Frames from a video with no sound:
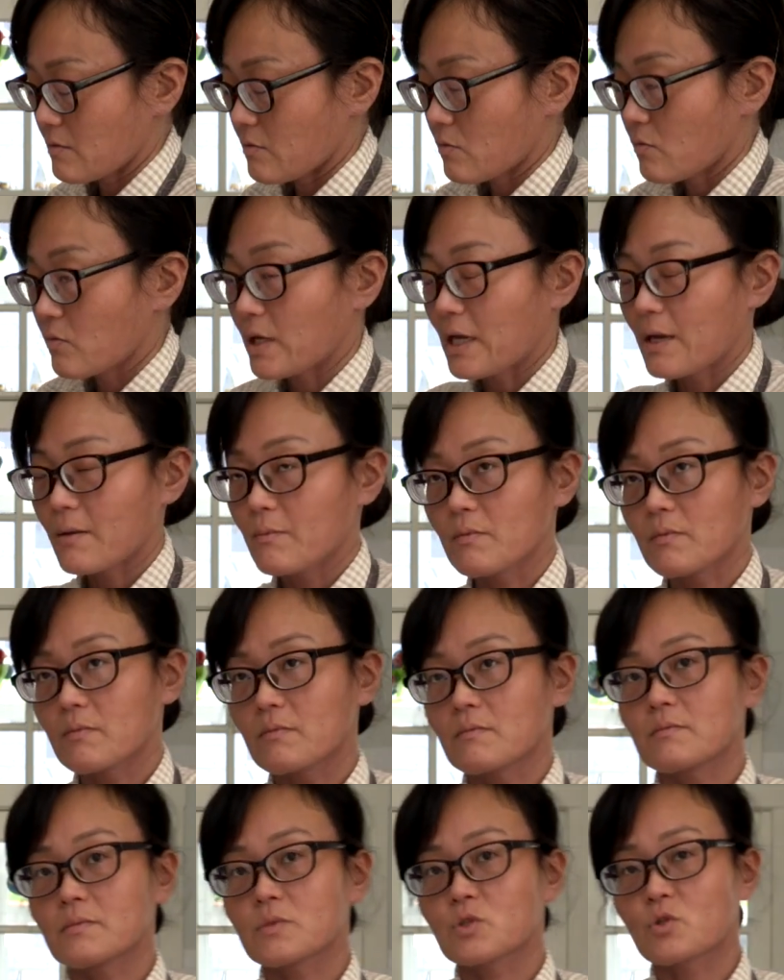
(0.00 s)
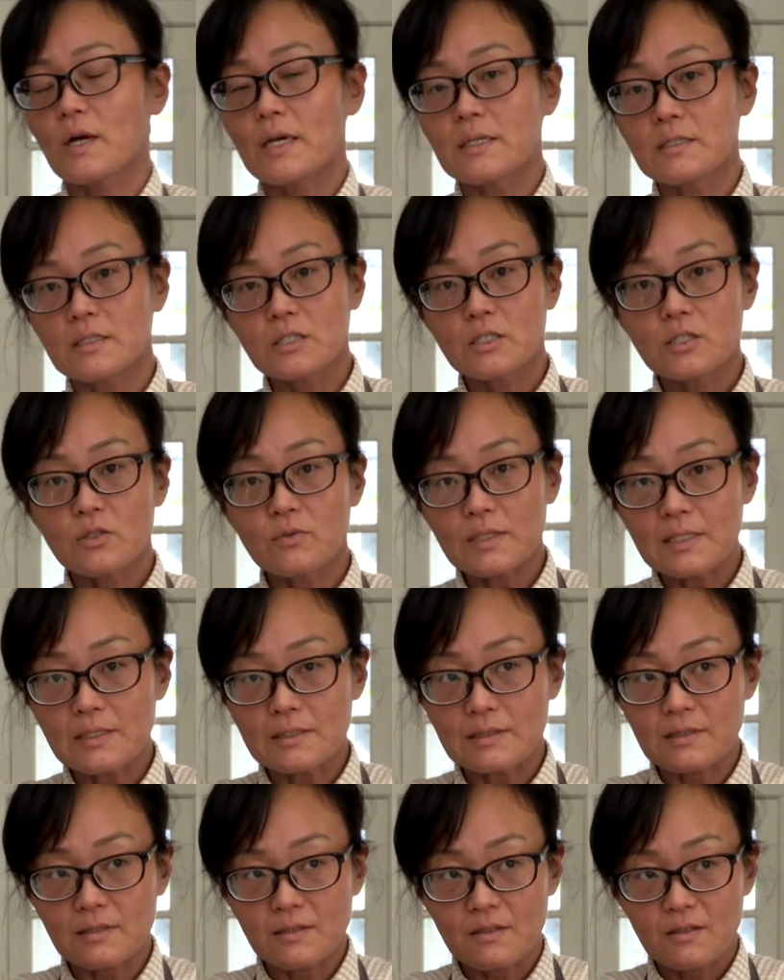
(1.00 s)
what I'm trying to do
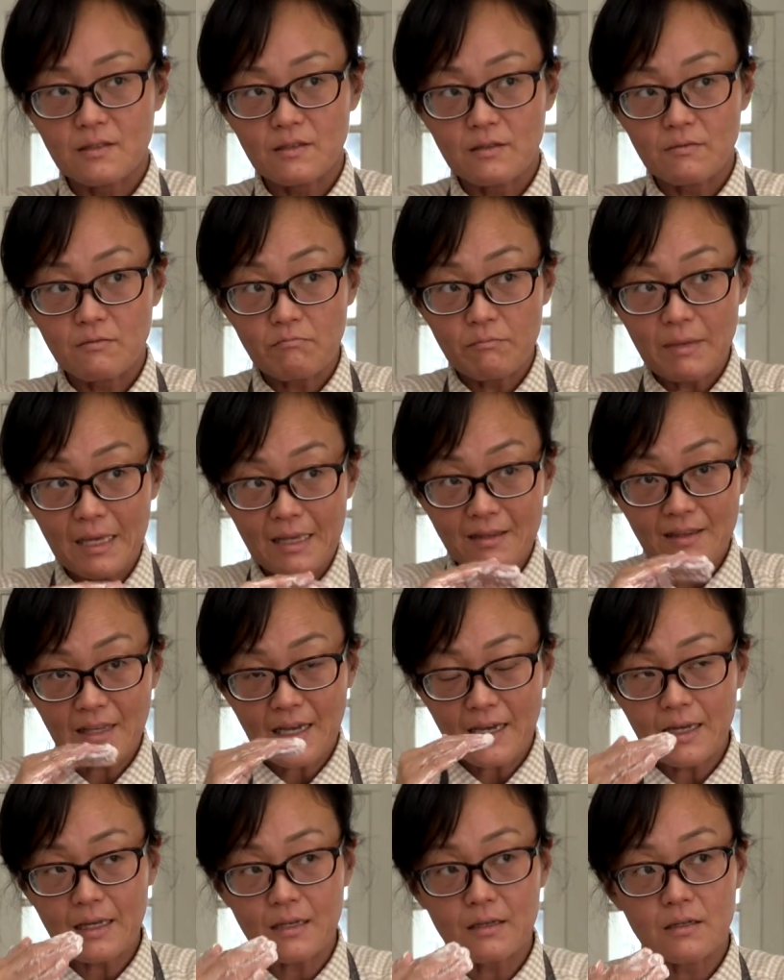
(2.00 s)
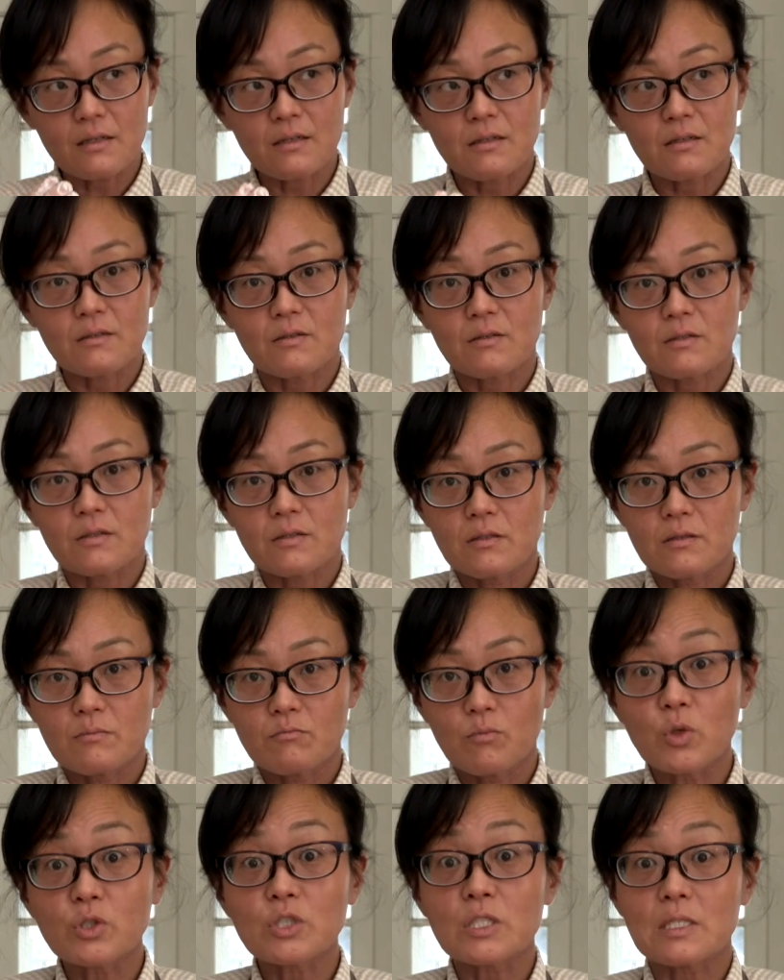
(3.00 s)
is make that
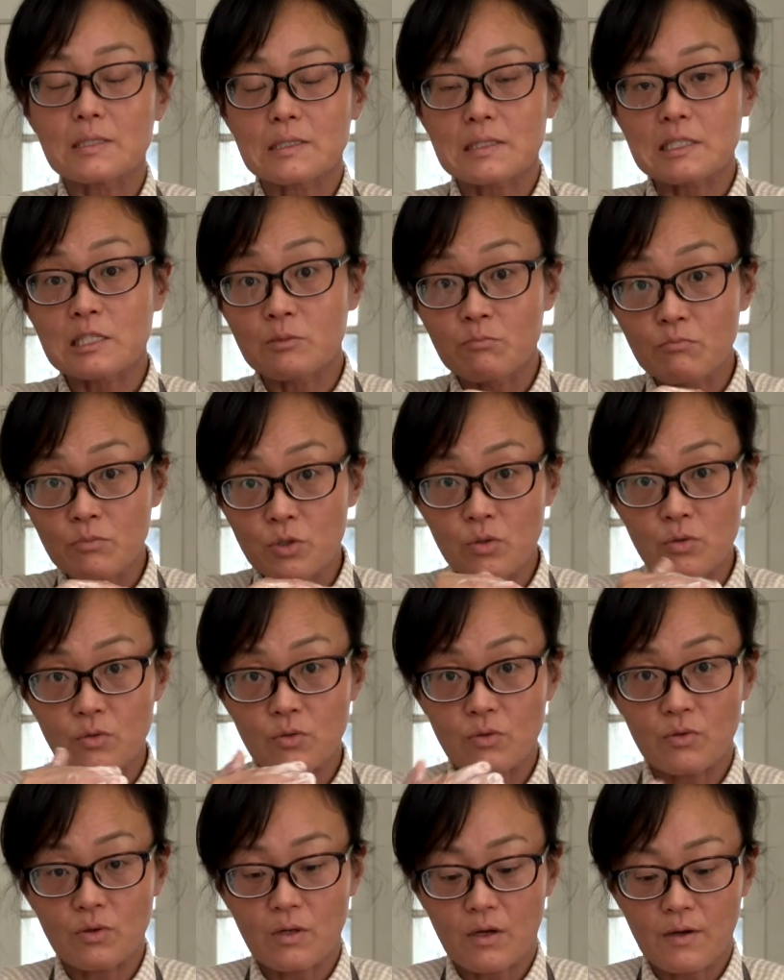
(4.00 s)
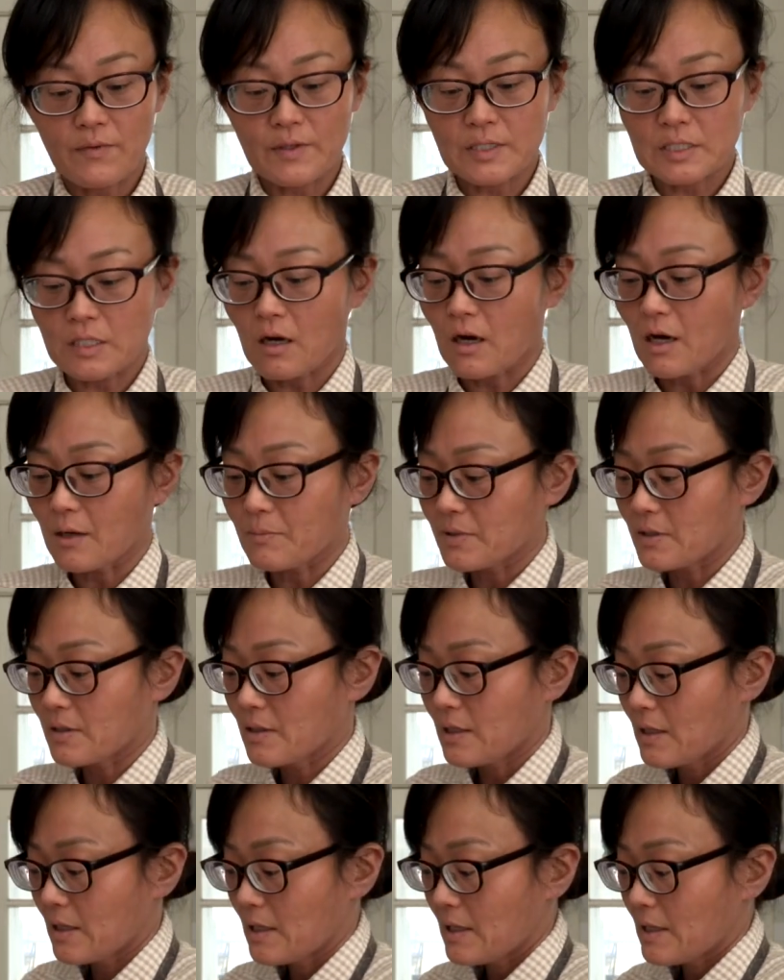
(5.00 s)
mochi smooth on the top.
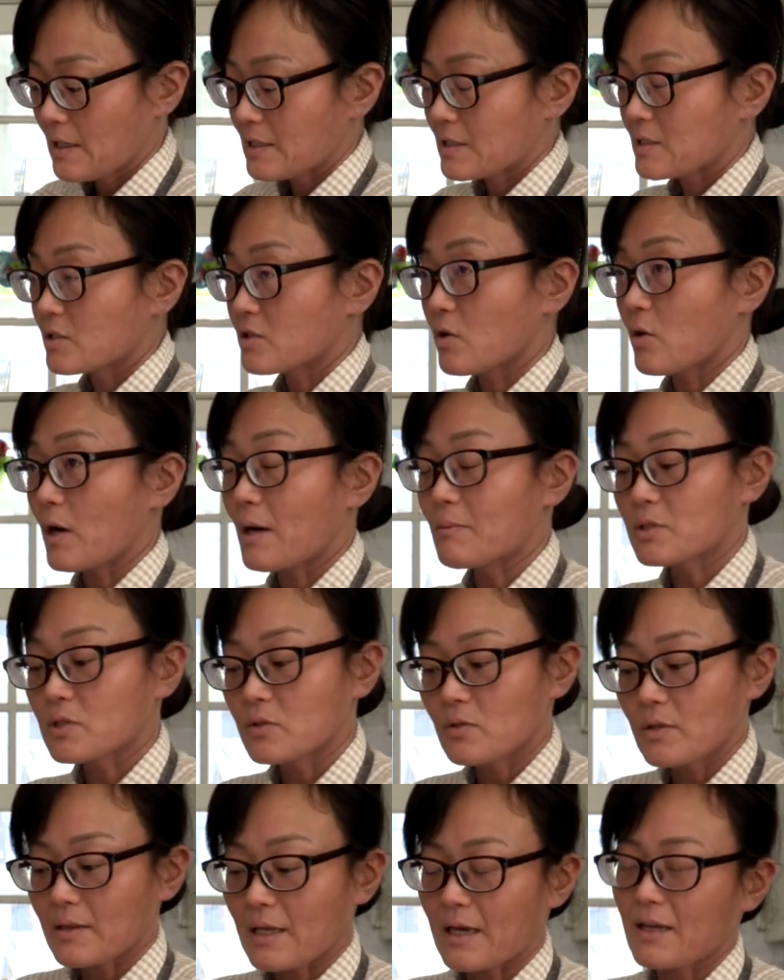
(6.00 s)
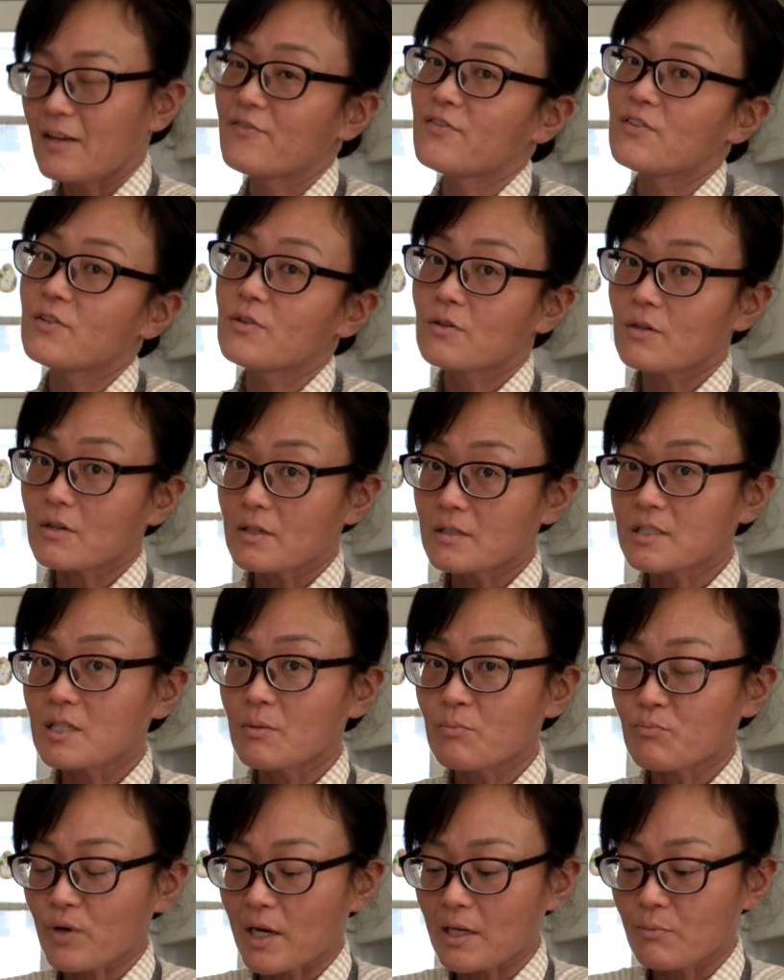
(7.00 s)
So I'm doing that. If you're into
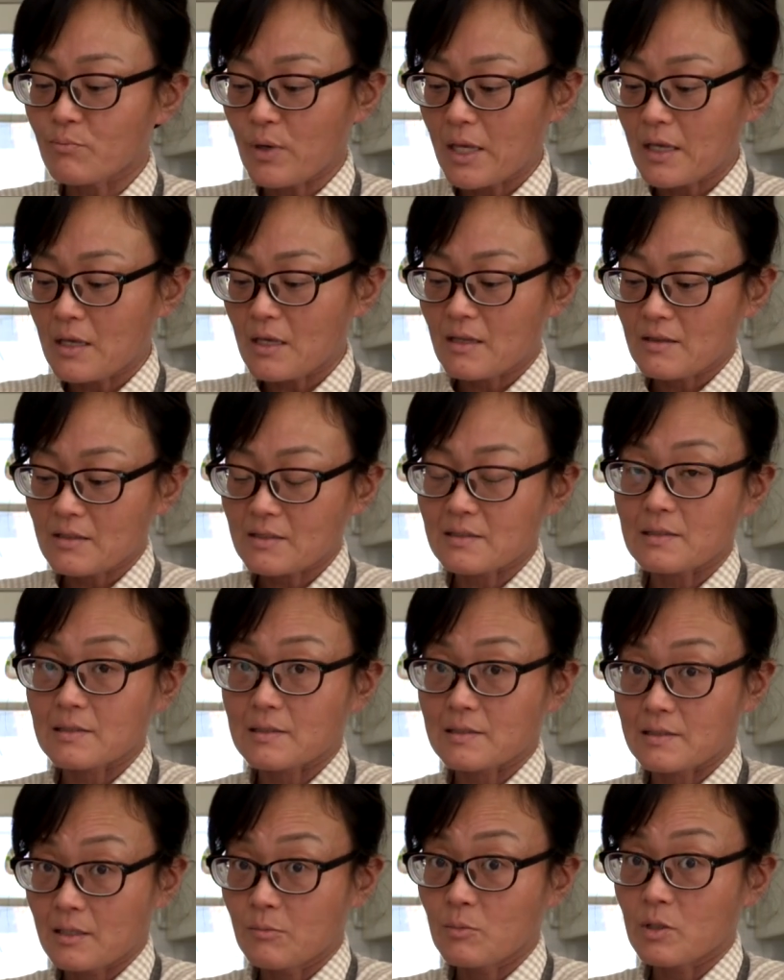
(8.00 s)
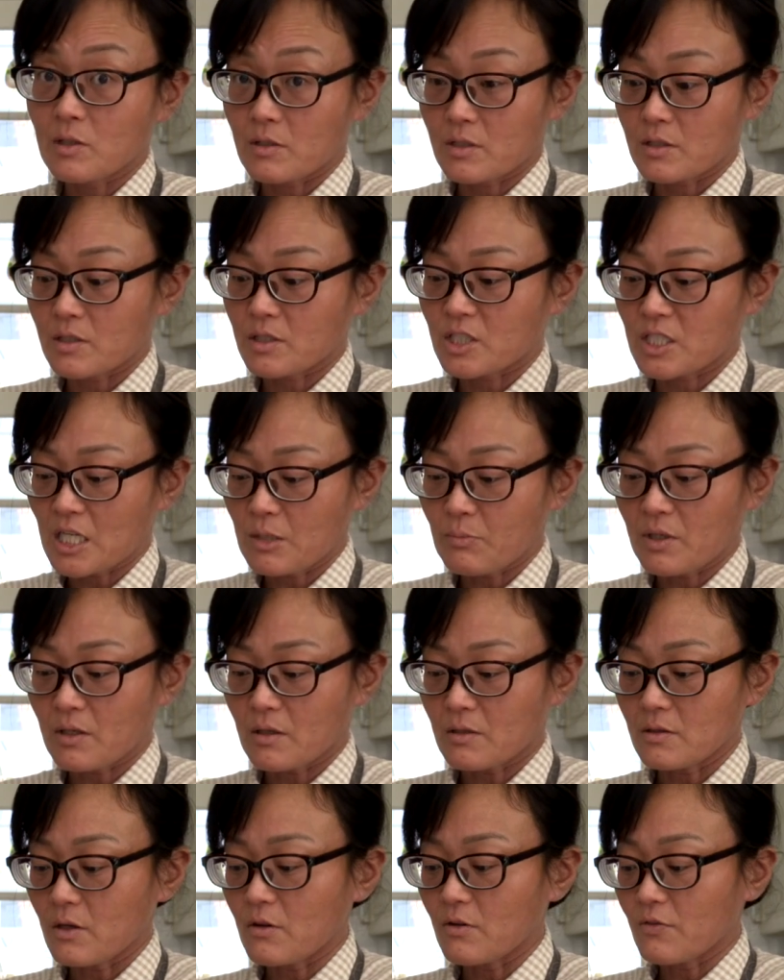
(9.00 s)
bread baking, this is similar to shaping
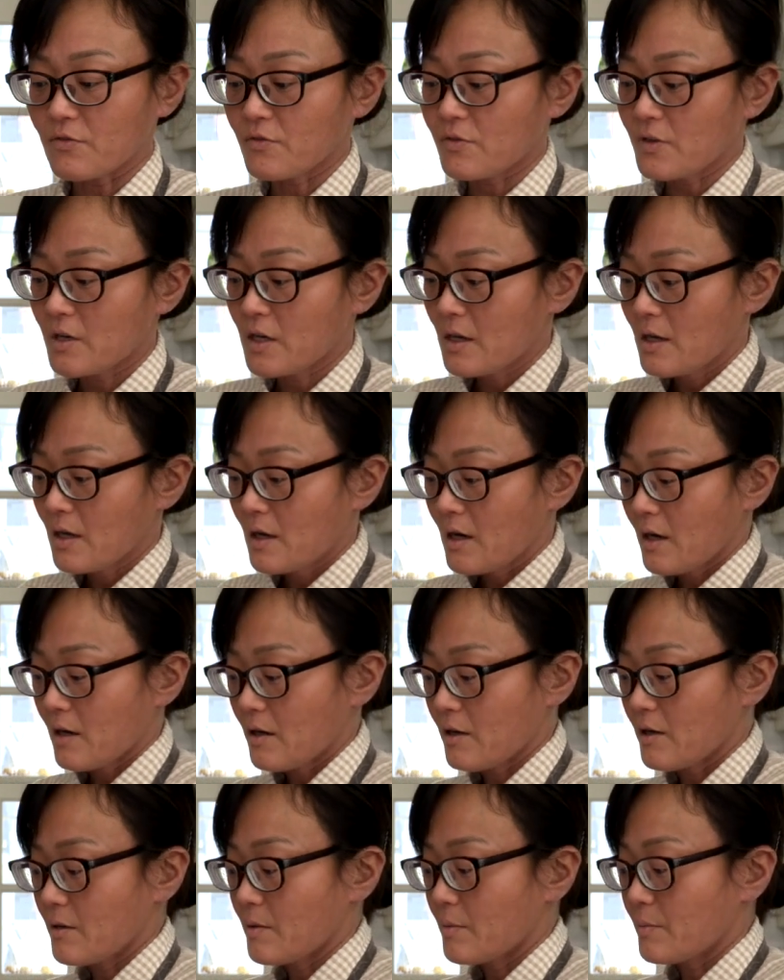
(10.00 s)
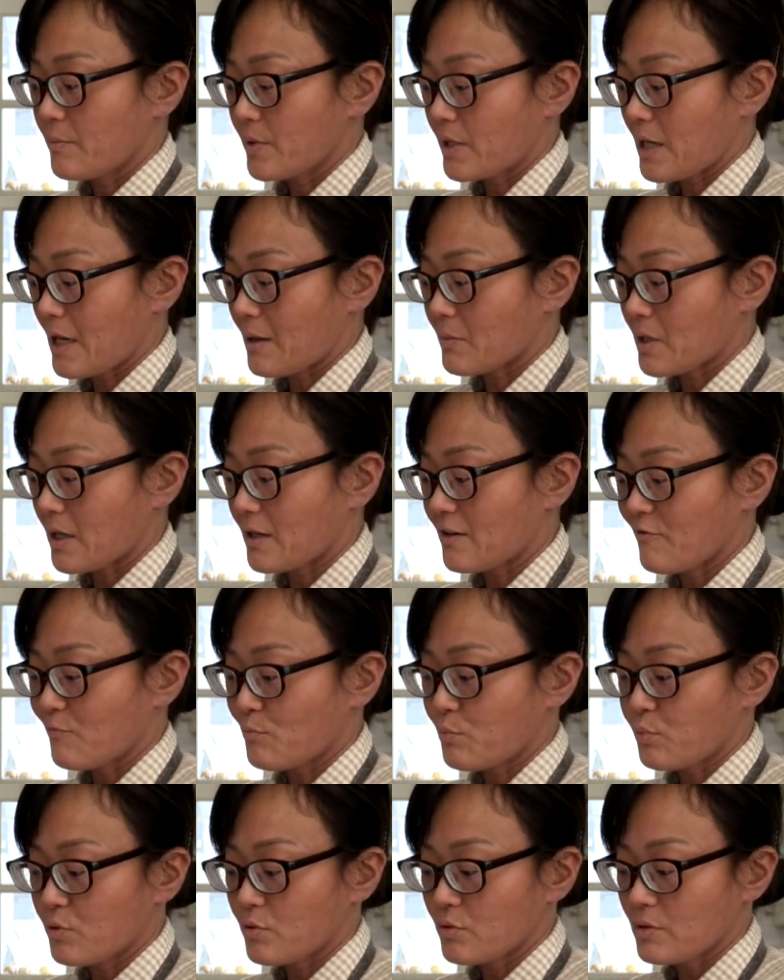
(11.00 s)
a loaf. But I'm kind
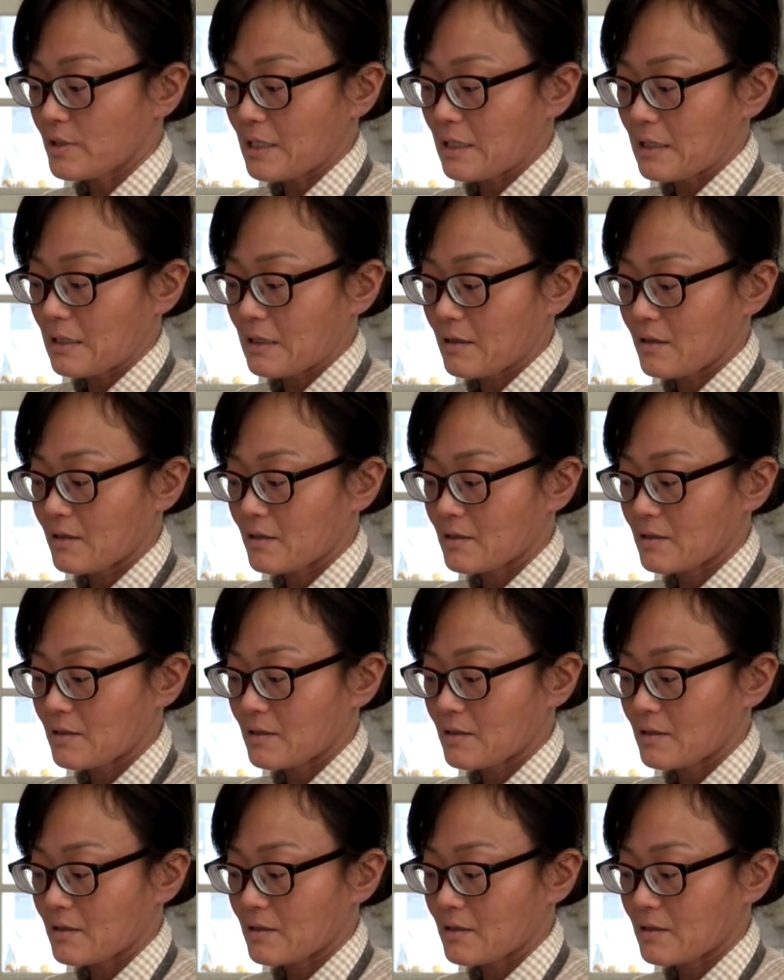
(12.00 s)
of pulling